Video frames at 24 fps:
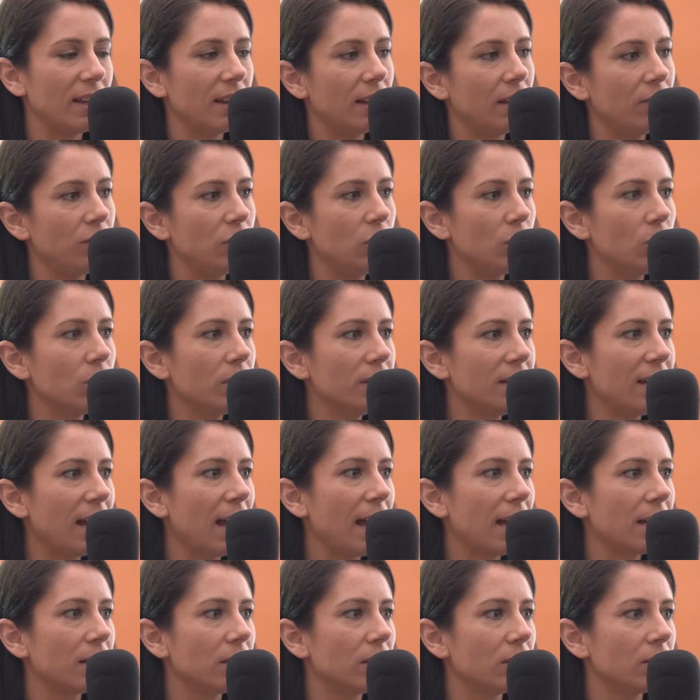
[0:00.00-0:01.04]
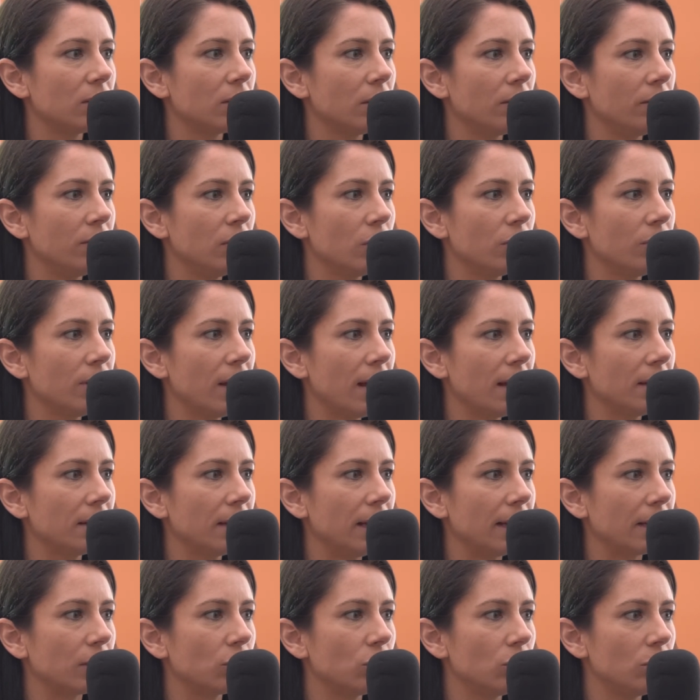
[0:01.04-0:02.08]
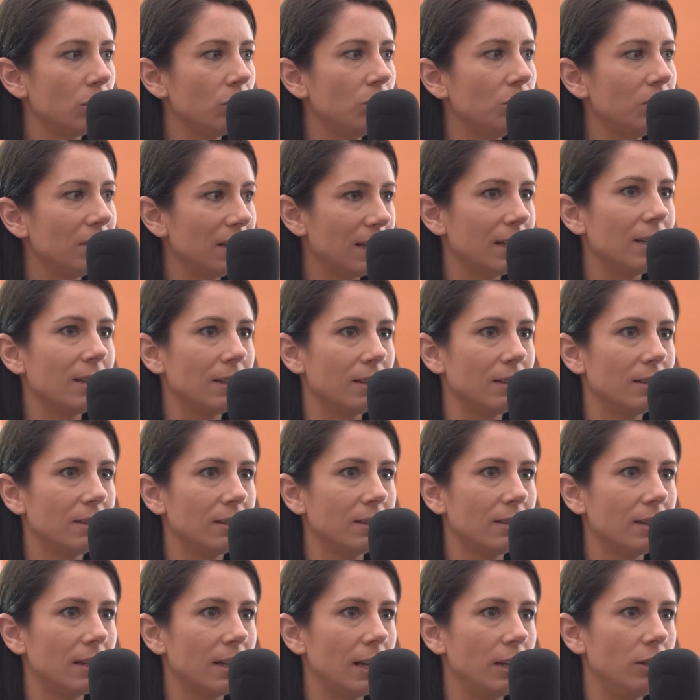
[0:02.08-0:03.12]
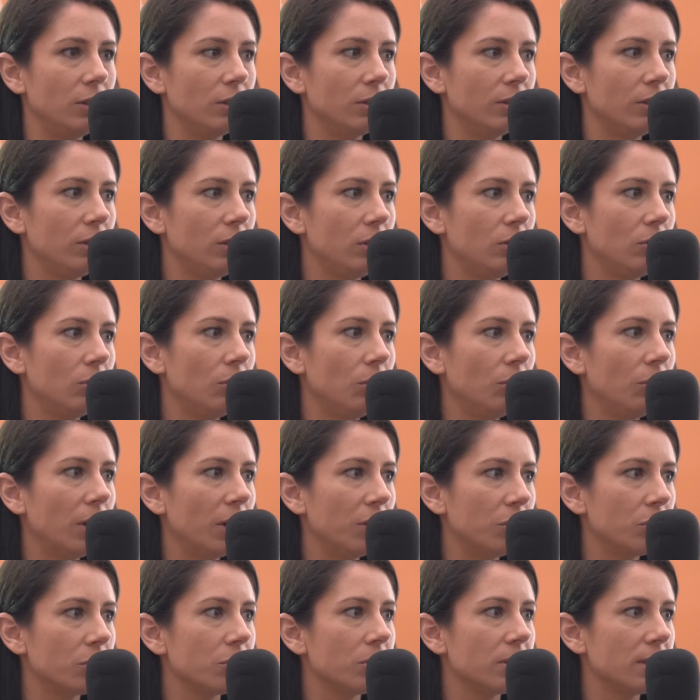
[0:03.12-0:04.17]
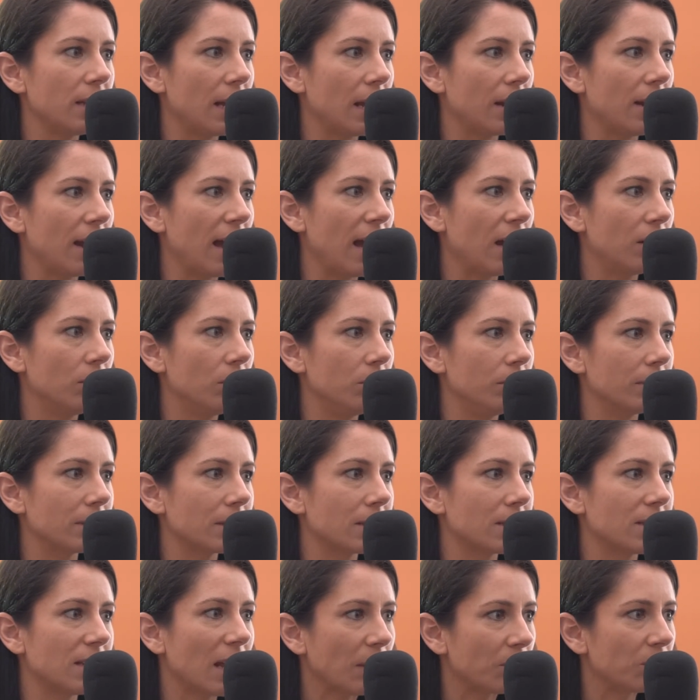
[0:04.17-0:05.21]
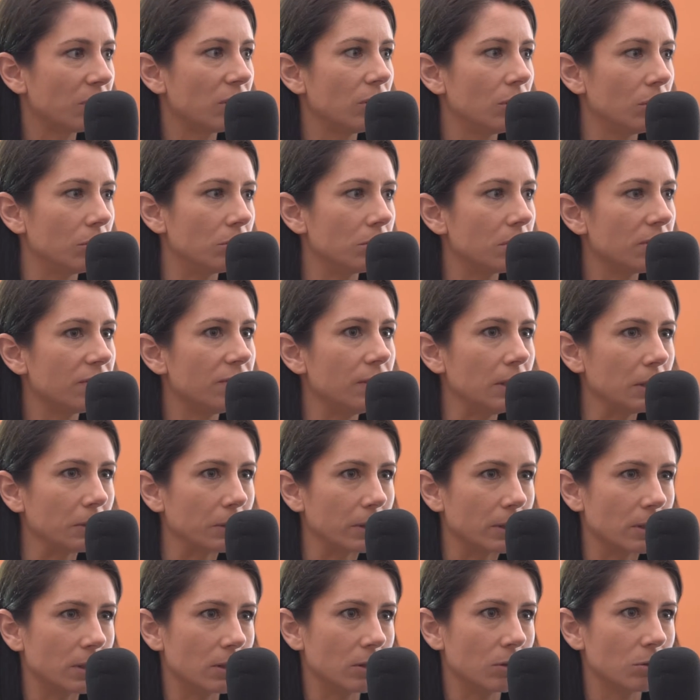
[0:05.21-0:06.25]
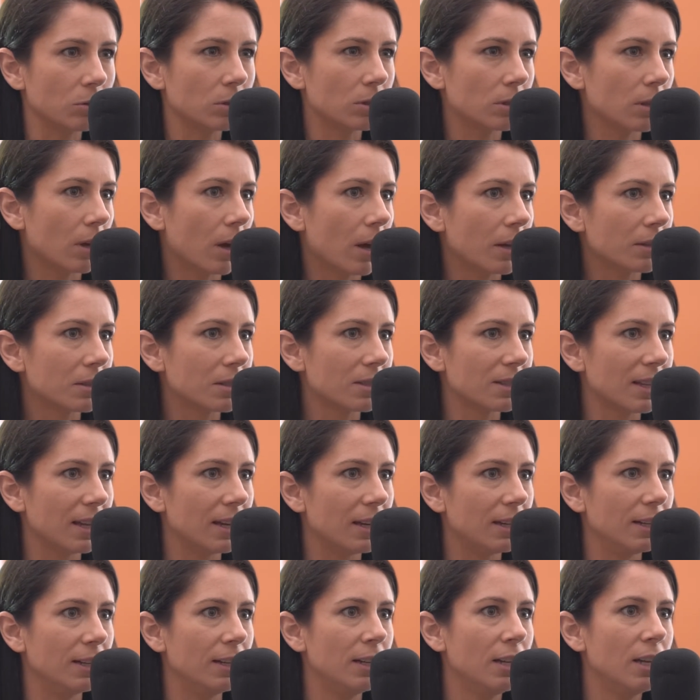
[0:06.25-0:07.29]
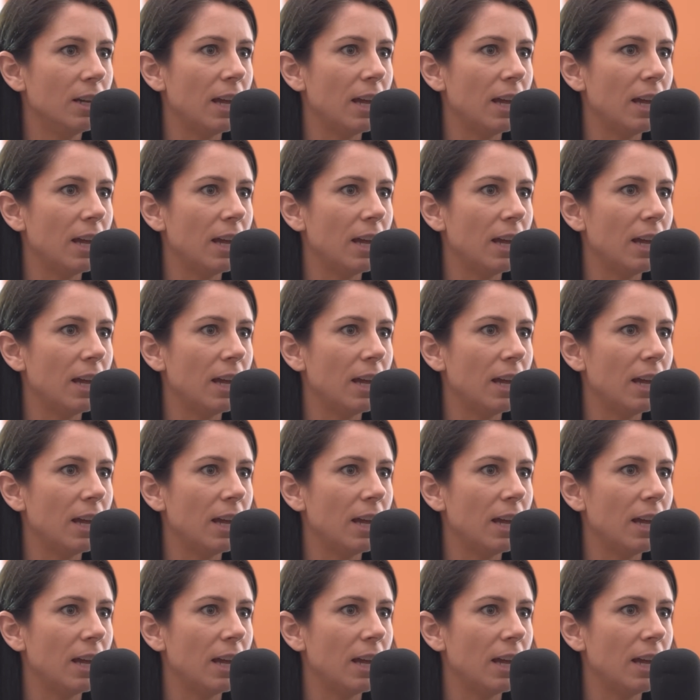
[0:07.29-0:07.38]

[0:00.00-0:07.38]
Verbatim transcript: if you're not if you're not like tuned in. And you, you don't understand how to accept those feelings and those thoughts then yeah.